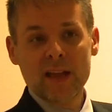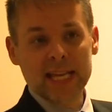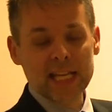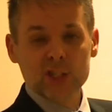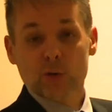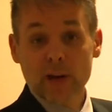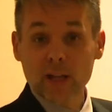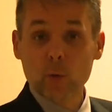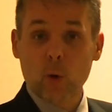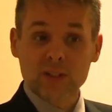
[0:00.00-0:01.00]

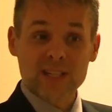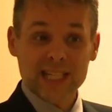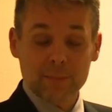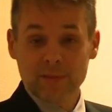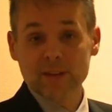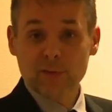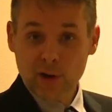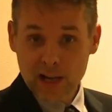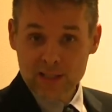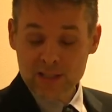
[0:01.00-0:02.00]
Israel wants something
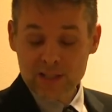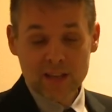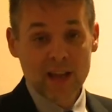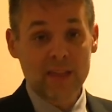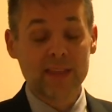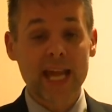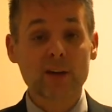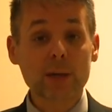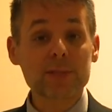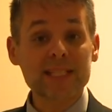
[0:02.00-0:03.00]
for us, the
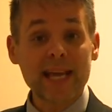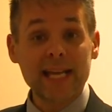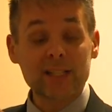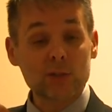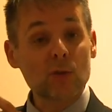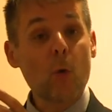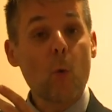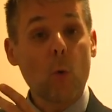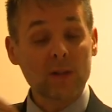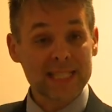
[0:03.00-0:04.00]
Arab states
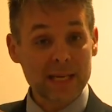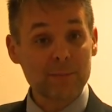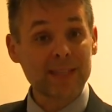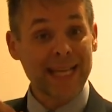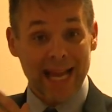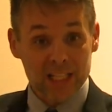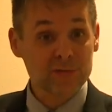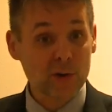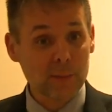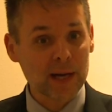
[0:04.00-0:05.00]
want something else
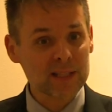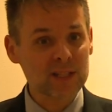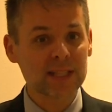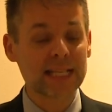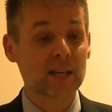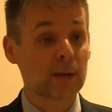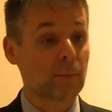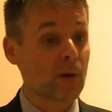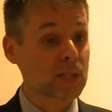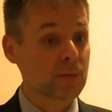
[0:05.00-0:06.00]
from us, it's an
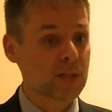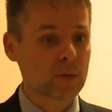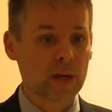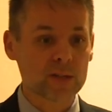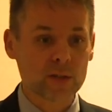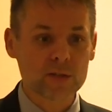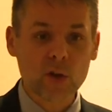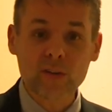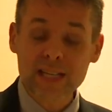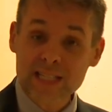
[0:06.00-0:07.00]
impossible situation.
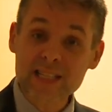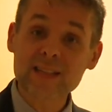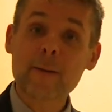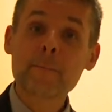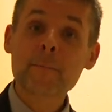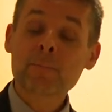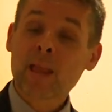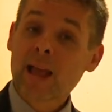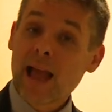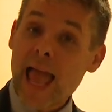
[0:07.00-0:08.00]
So, this is
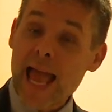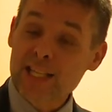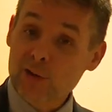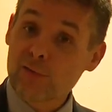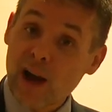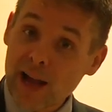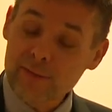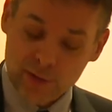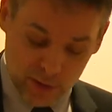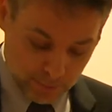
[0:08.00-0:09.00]
a
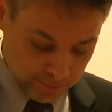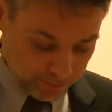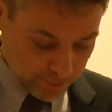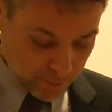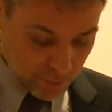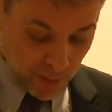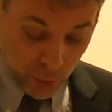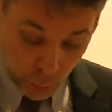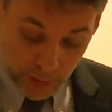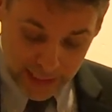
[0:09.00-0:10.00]
survivor
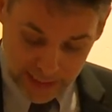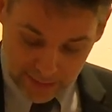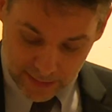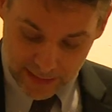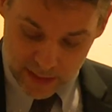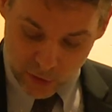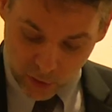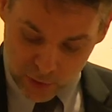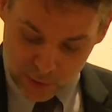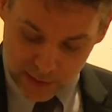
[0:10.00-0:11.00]
really, this
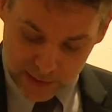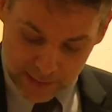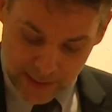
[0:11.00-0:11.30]
document.